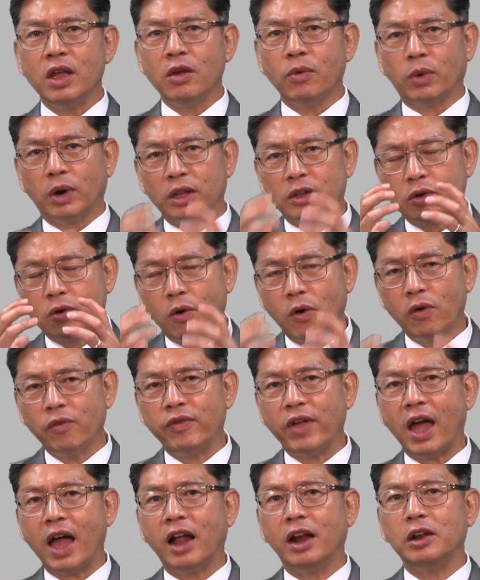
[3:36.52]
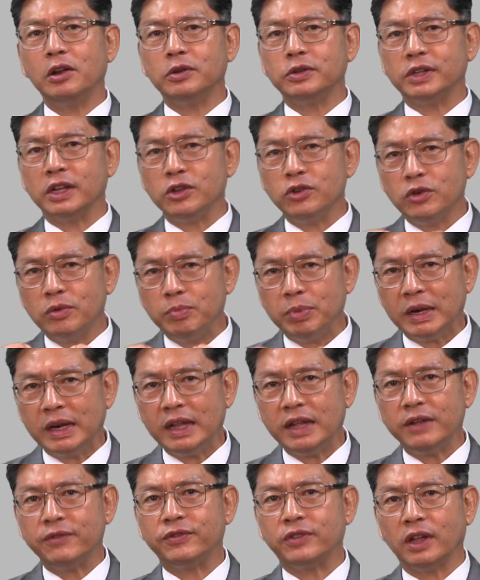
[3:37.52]
What are the core values and your
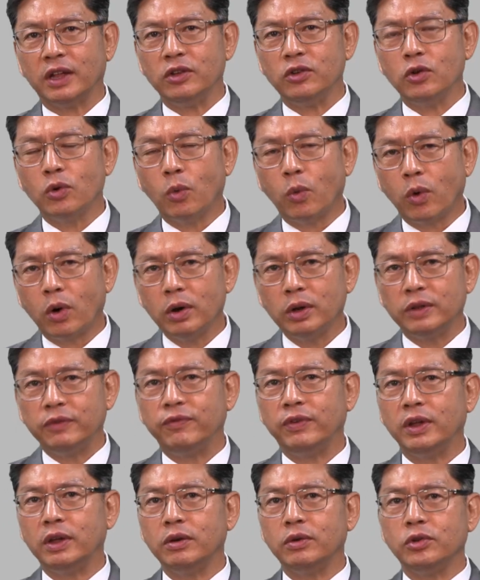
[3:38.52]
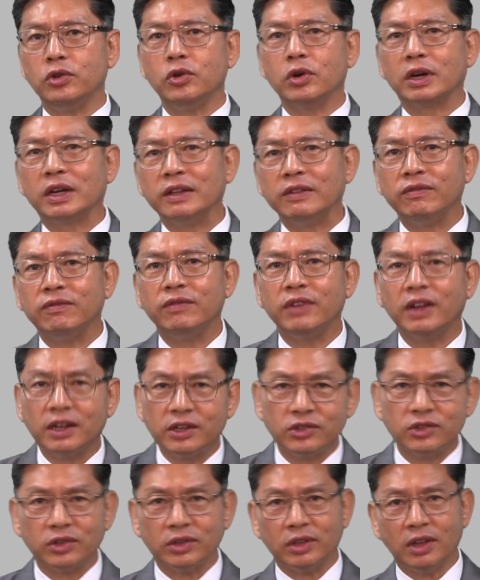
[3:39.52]
beliefs and your worldview, your
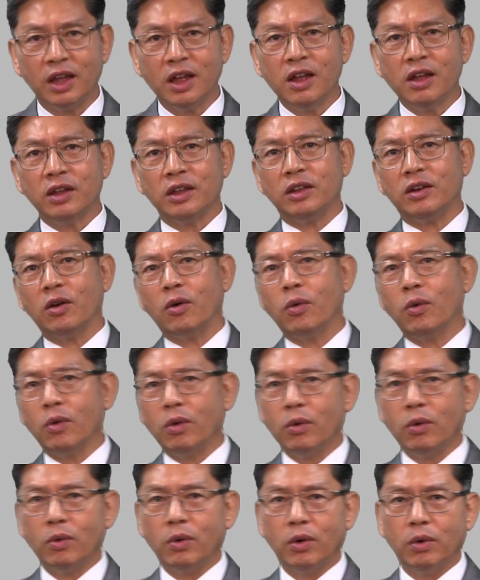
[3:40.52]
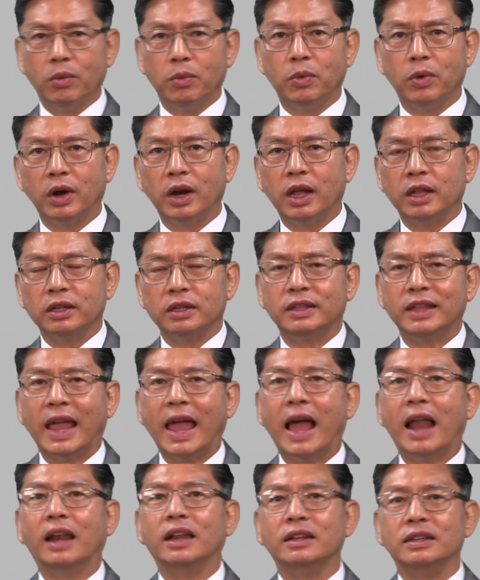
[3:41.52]
conviction? What are the
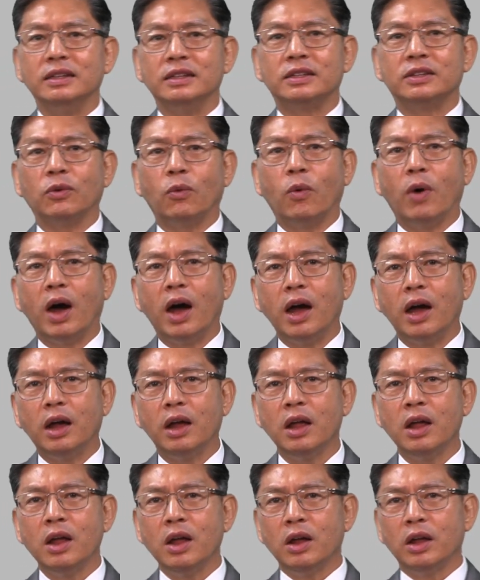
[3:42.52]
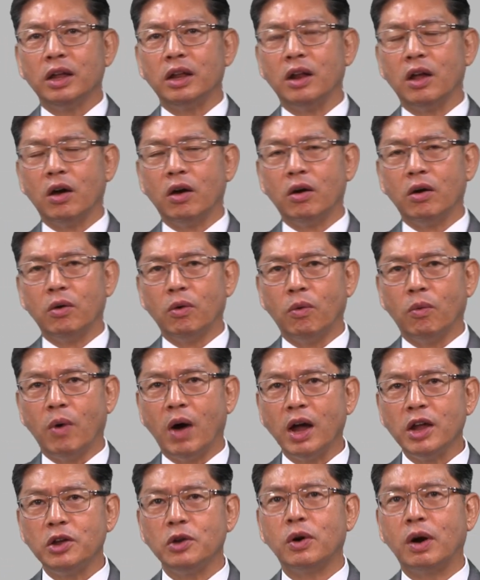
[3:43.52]
talents? Why
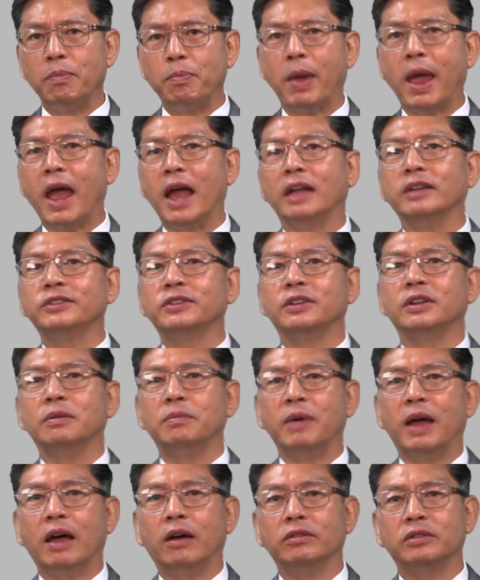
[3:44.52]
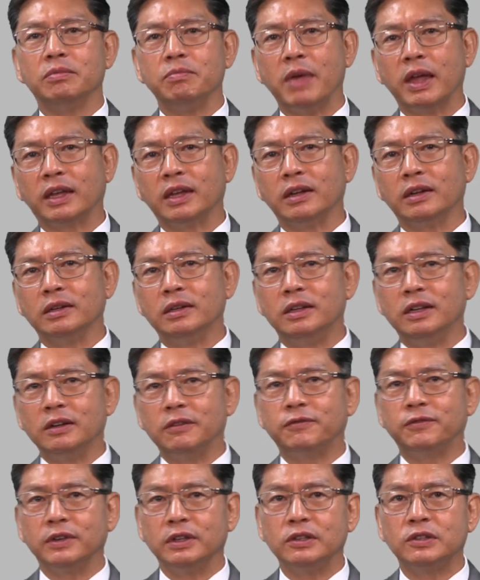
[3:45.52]
you are passionate about making a
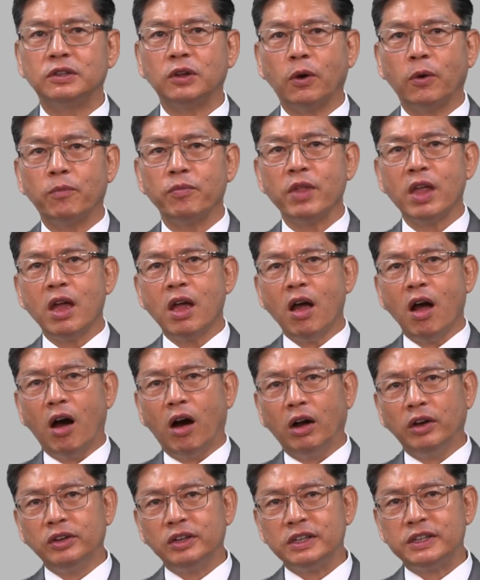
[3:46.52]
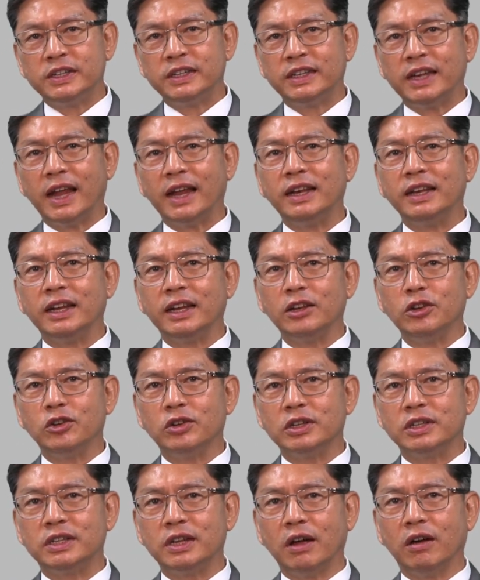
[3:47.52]
difference? So understanding
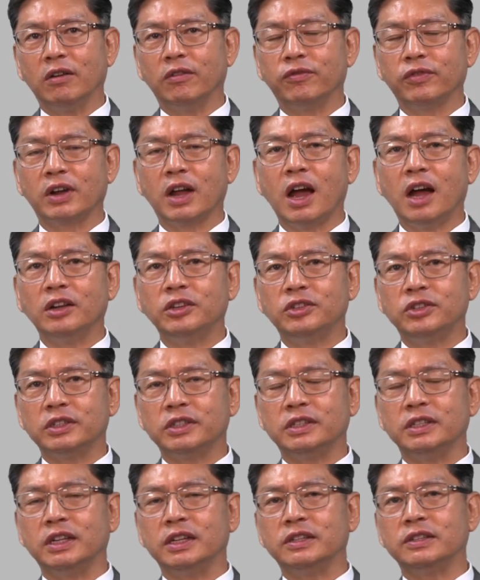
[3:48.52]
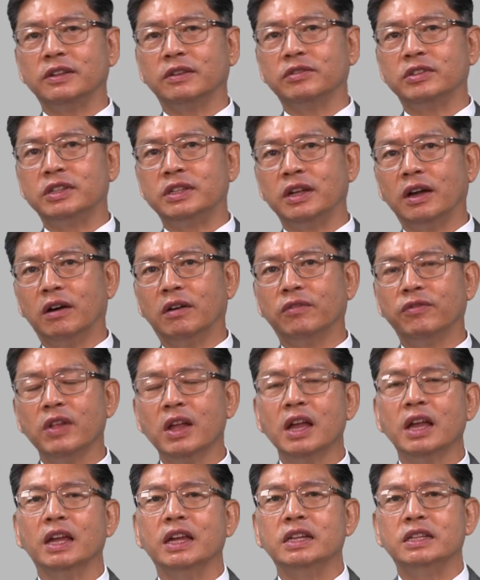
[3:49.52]
yourself, consciousness of self,
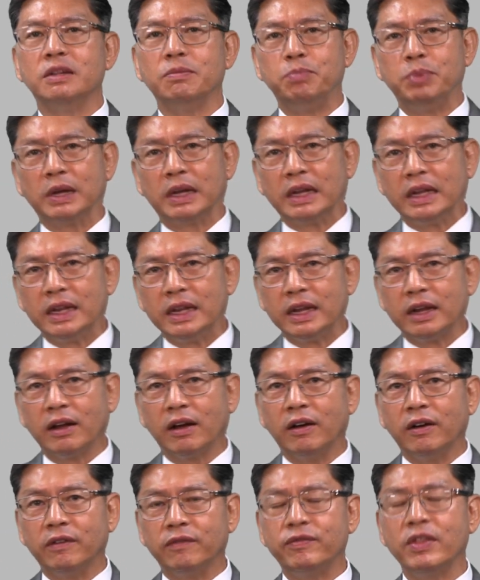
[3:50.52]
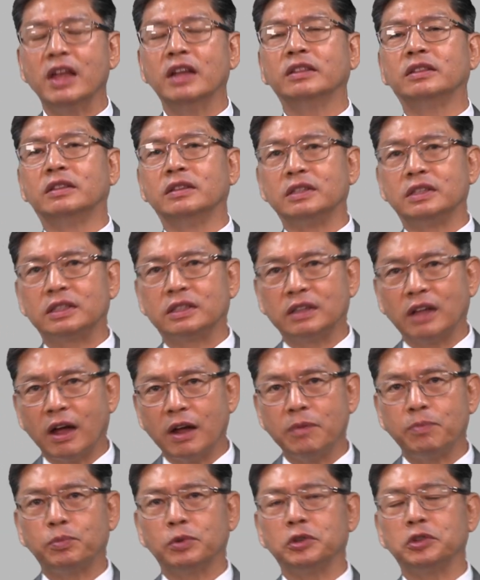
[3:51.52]
is the beginning of
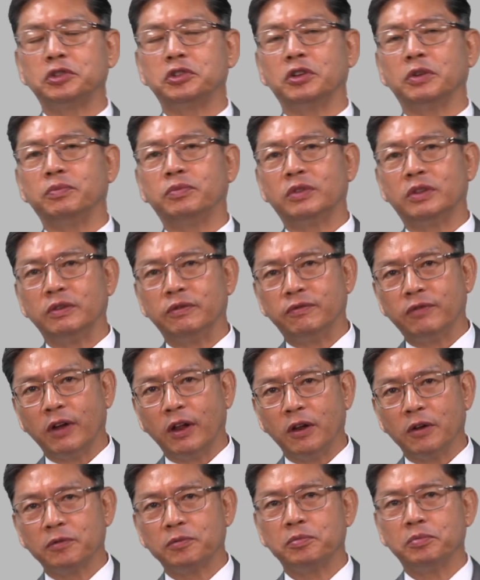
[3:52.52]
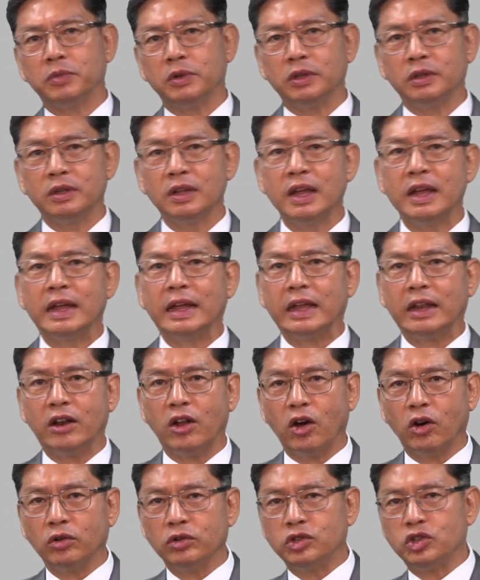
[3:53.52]
discipleship development
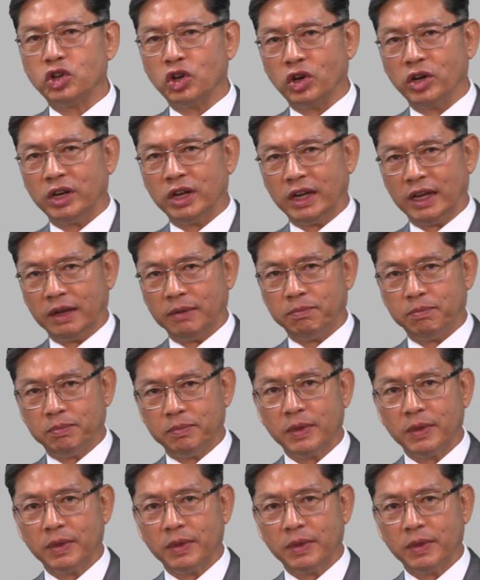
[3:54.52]
journey.